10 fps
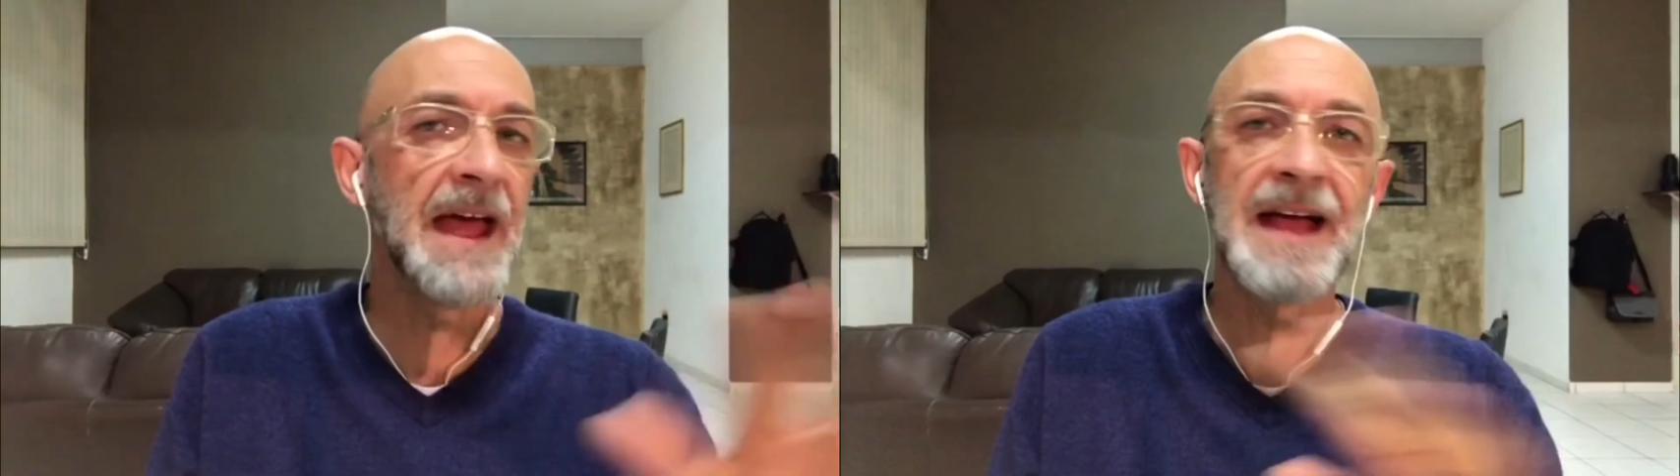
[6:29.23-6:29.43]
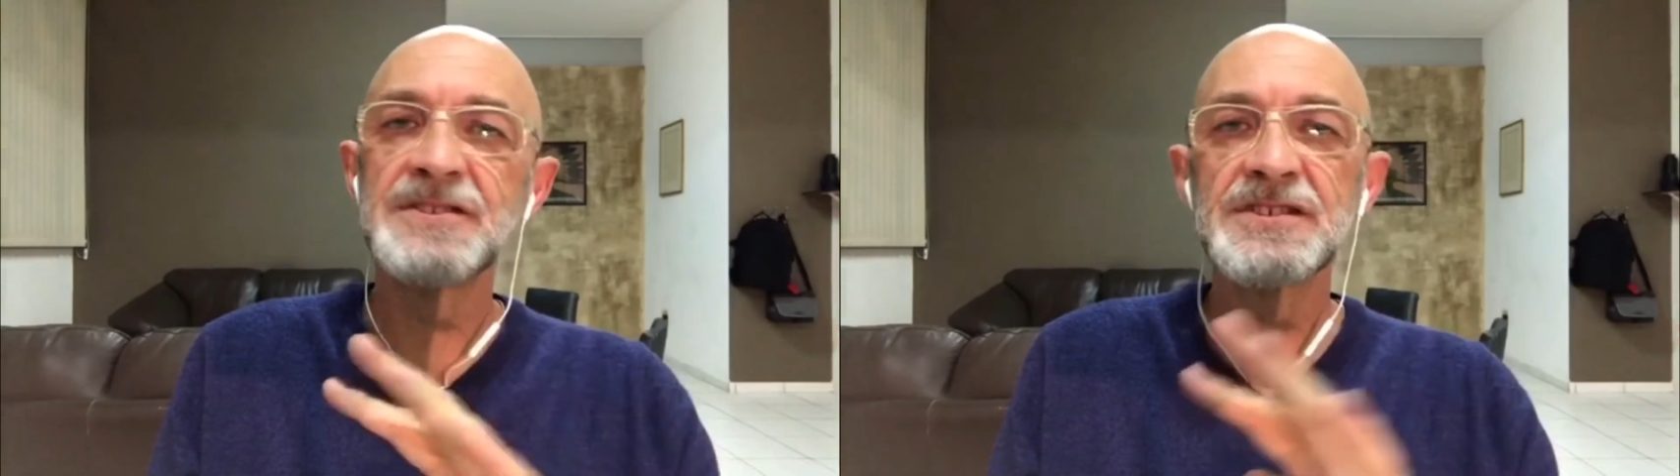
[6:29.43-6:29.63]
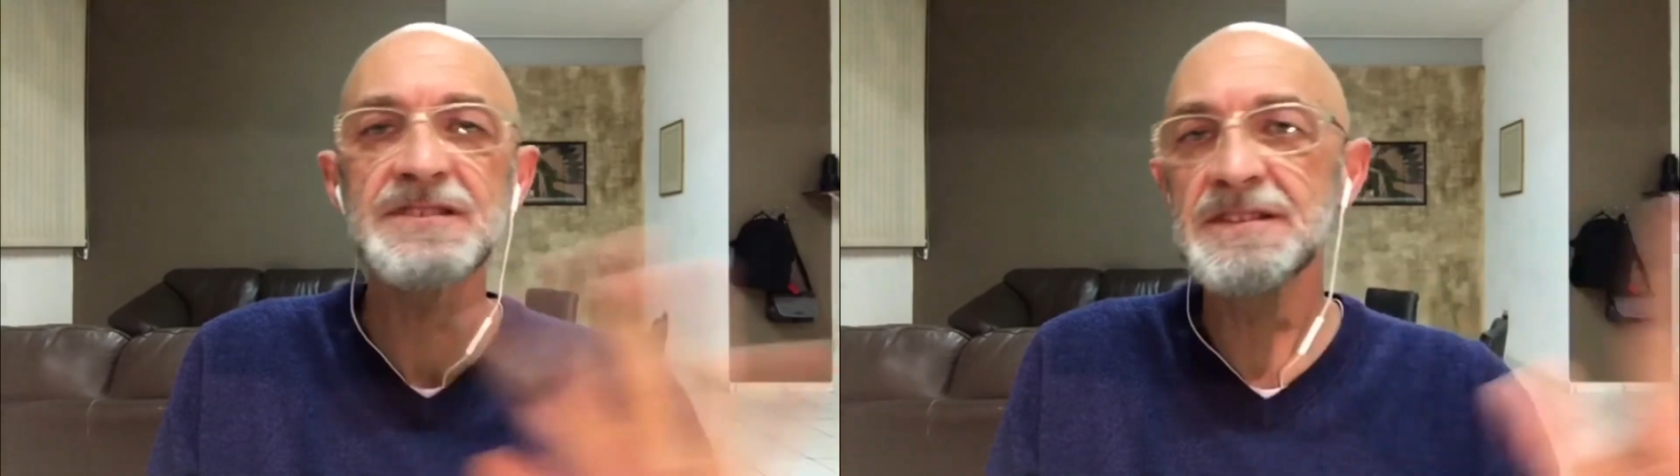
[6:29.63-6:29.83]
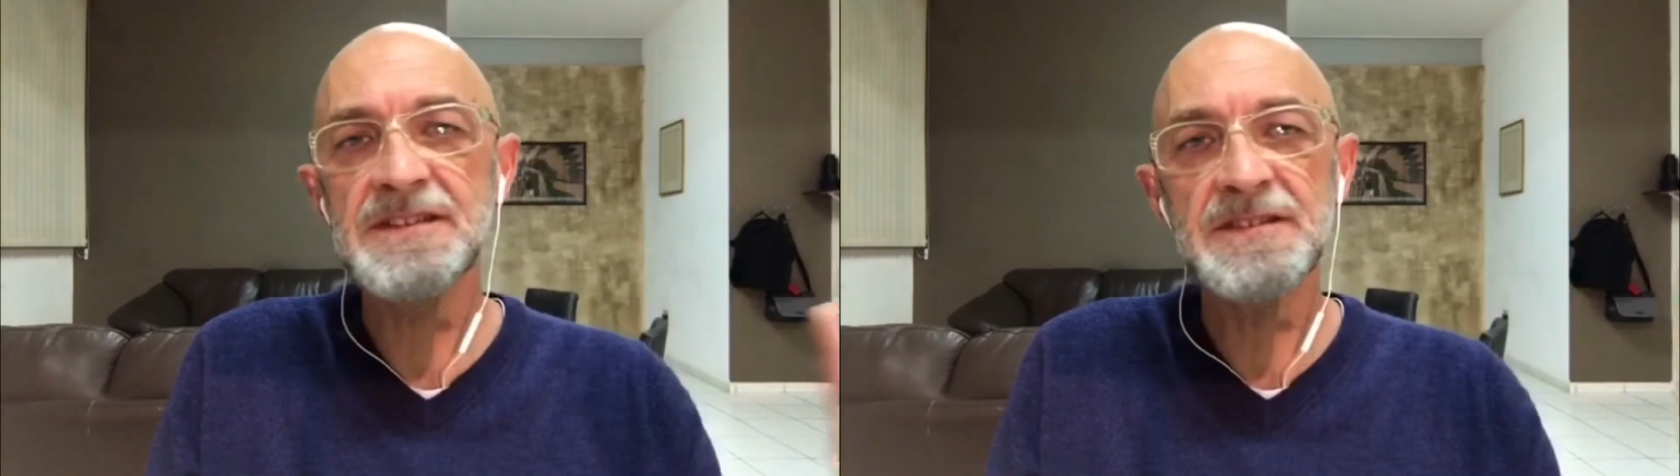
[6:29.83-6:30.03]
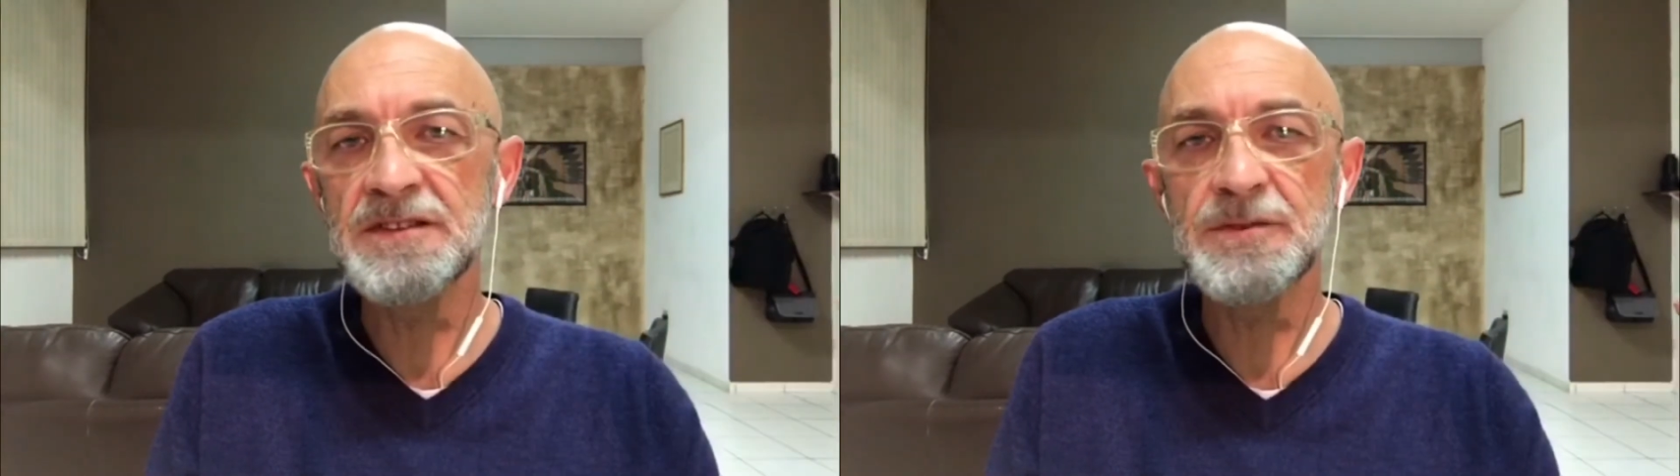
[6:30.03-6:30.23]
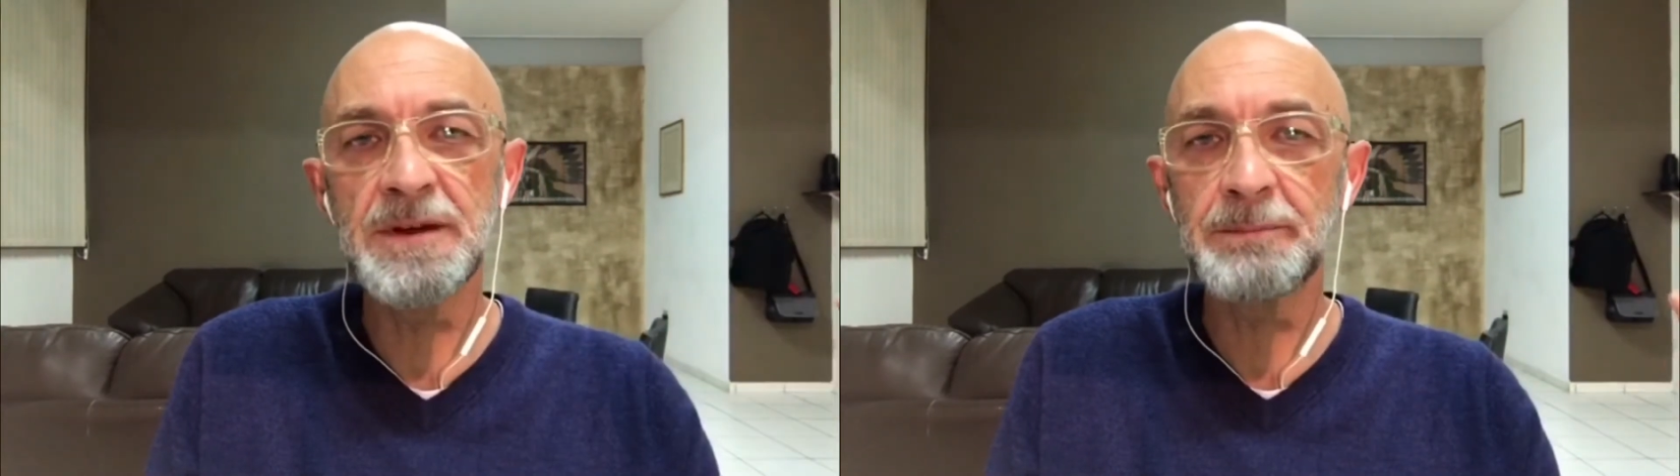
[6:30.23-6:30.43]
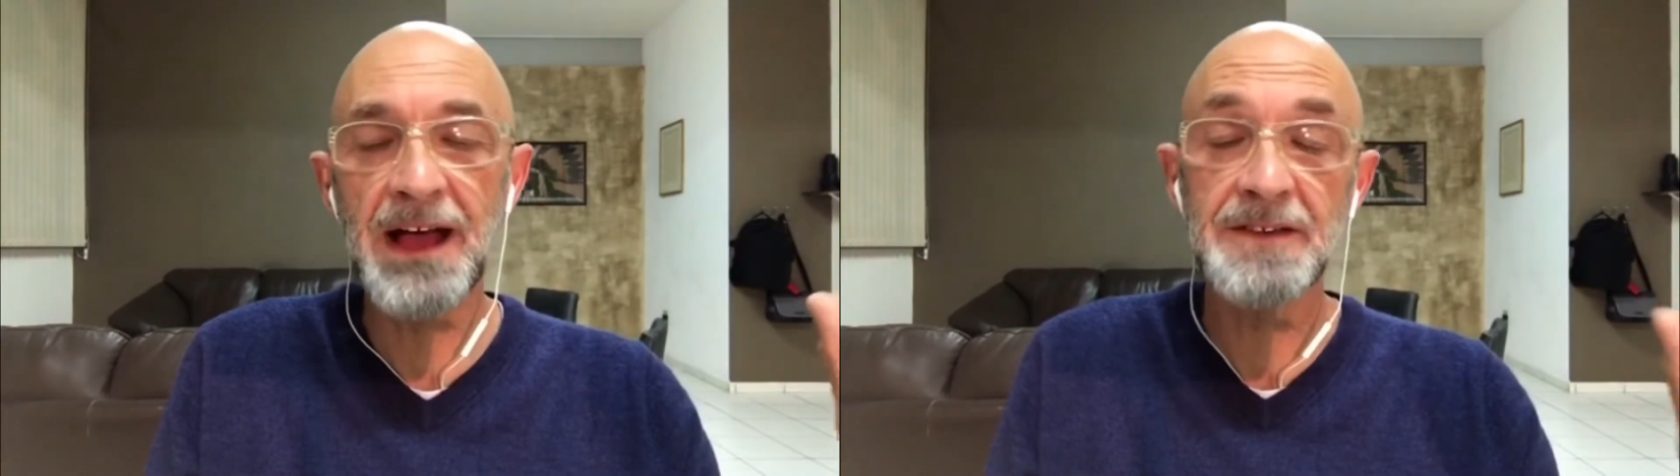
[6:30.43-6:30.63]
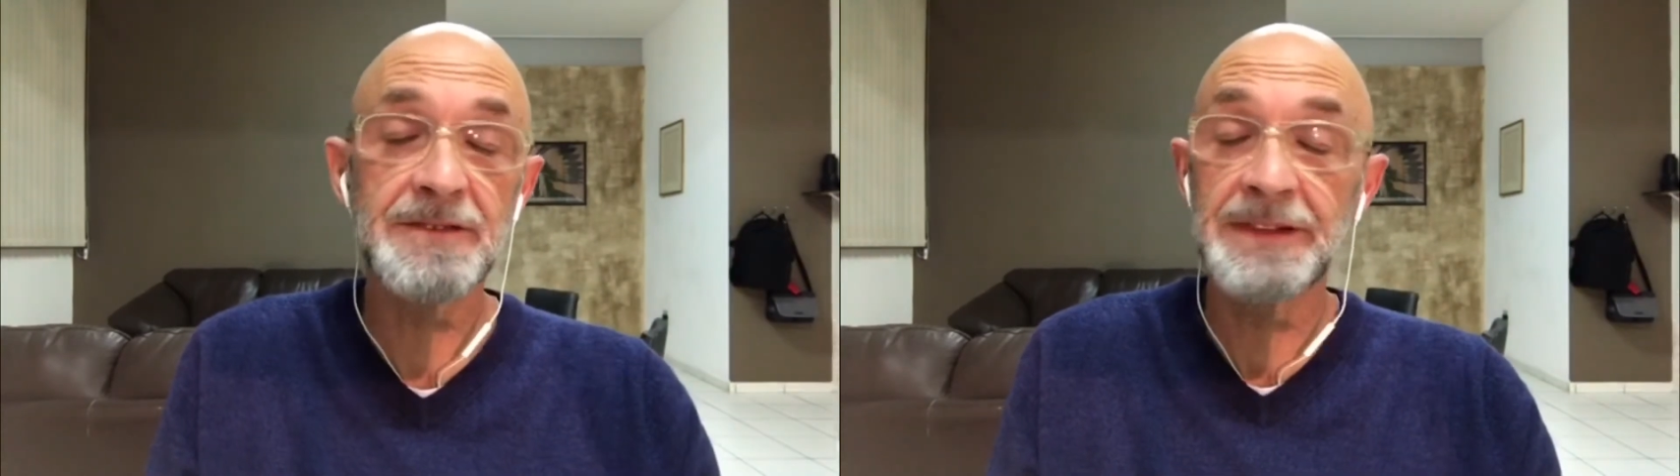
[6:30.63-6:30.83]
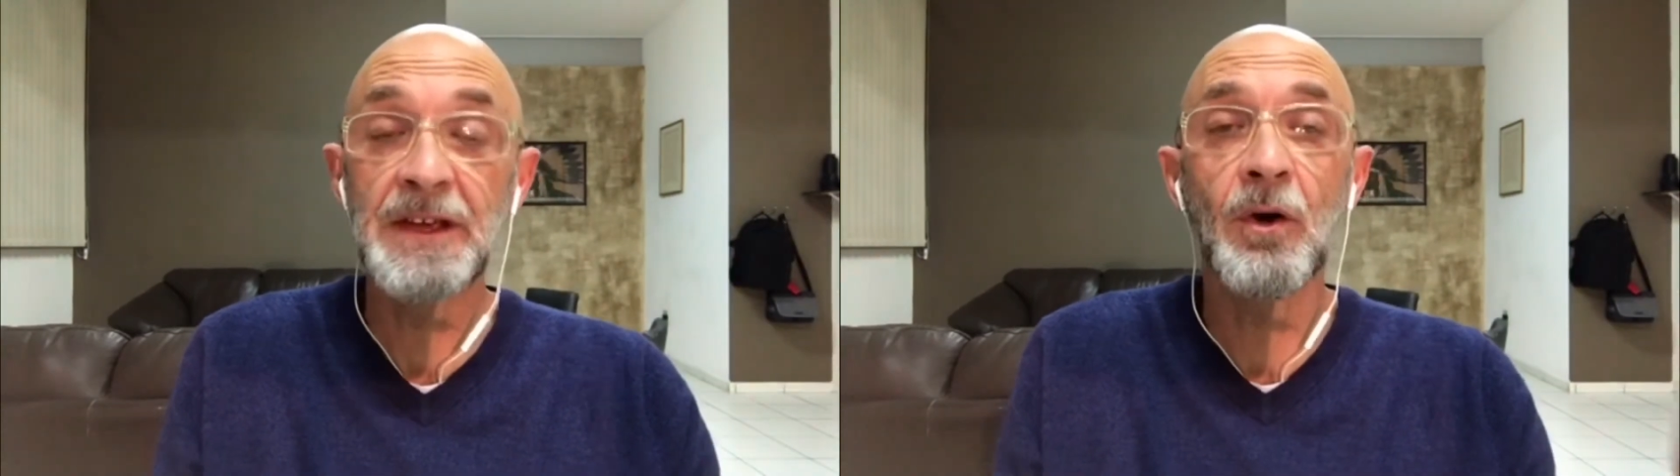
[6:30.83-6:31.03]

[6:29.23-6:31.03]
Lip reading: and just listening to it passively,